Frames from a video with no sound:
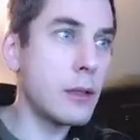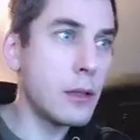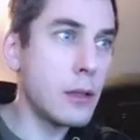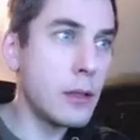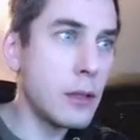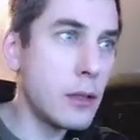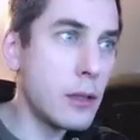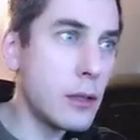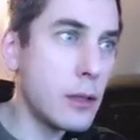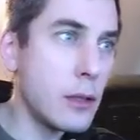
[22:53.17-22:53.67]

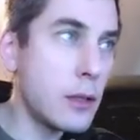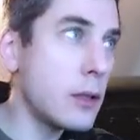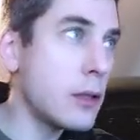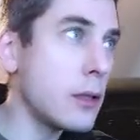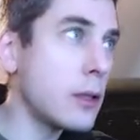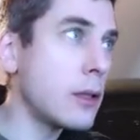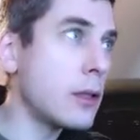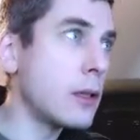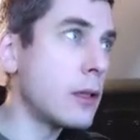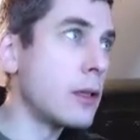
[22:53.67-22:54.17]

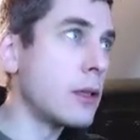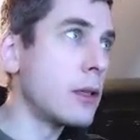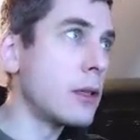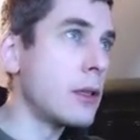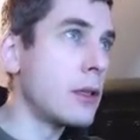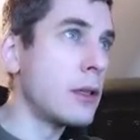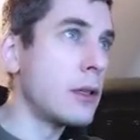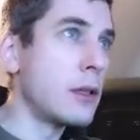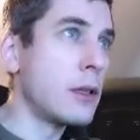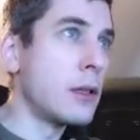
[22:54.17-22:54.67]

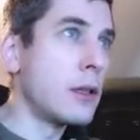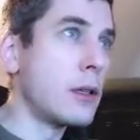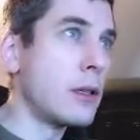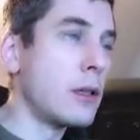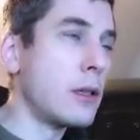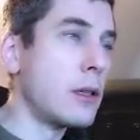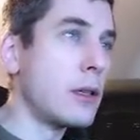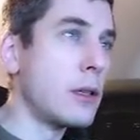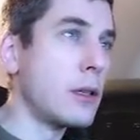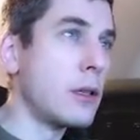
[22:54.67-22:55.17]

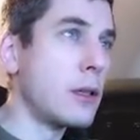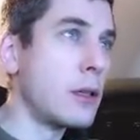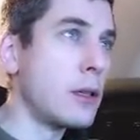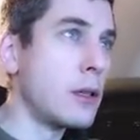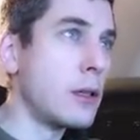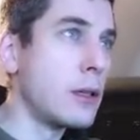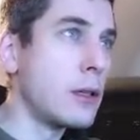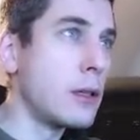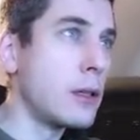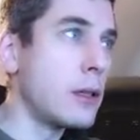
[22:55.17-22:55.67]

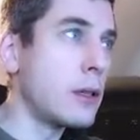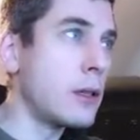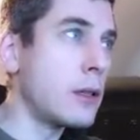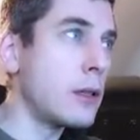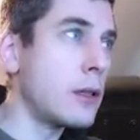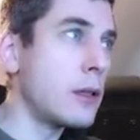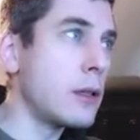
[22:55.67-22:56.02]
(no one is talking)